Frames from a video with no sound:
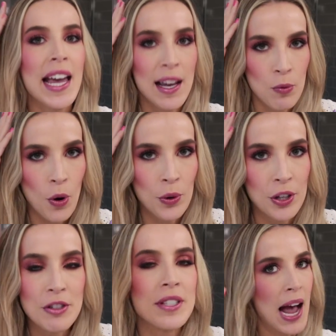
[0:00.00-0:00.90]
in
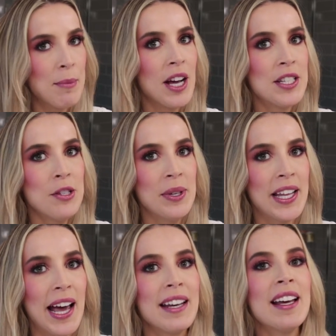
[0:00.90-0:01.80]
rollers. I'm not doing
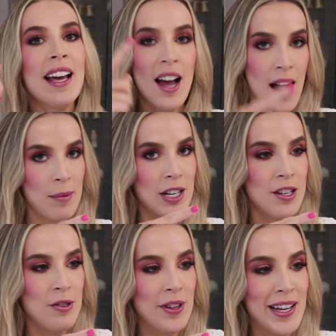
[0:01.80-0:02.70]
that. I'm
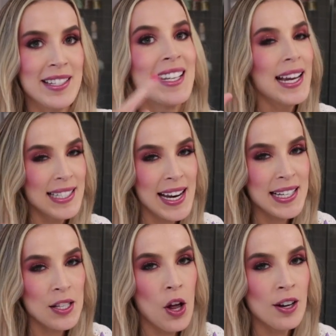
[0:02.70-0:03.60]
gonna do this. It
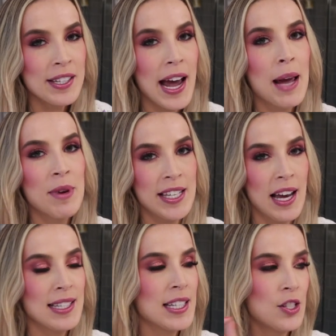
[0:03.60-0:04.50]
takes a long time,
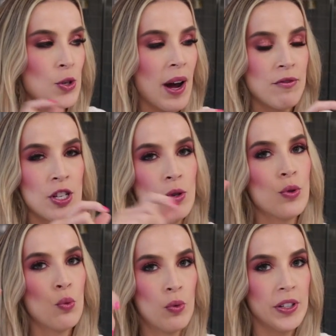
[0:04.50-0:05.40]
yes, because you have to
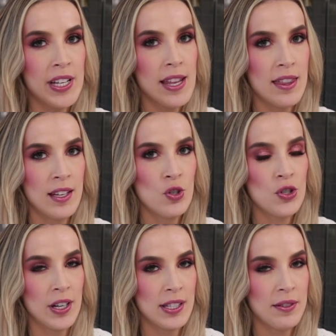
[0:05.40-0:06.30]
use really thin
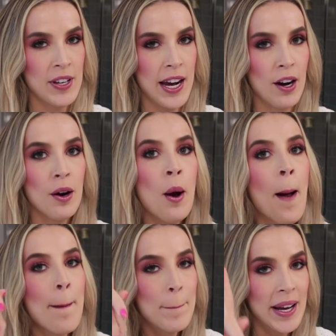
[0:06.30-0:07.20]
strands of hair,
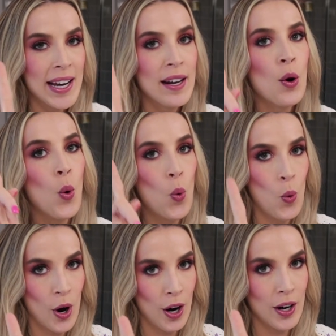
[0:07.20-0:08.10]
but it
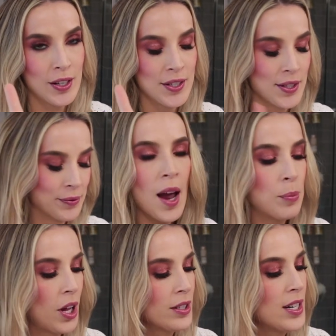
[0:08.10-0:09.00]
works. I
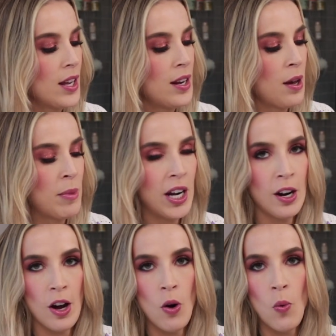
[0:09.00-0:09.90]
plugged it in a minute
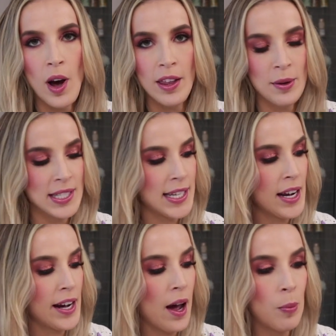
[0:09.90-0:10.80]
ago while I was
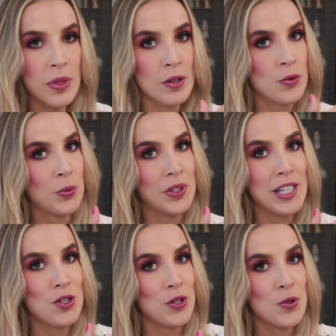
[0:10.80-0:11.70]
setting up. There's
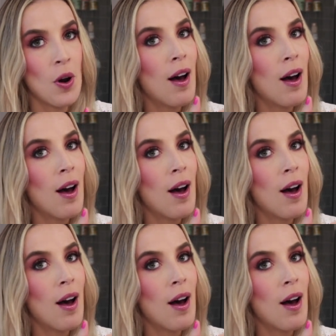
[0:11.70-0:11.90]
really just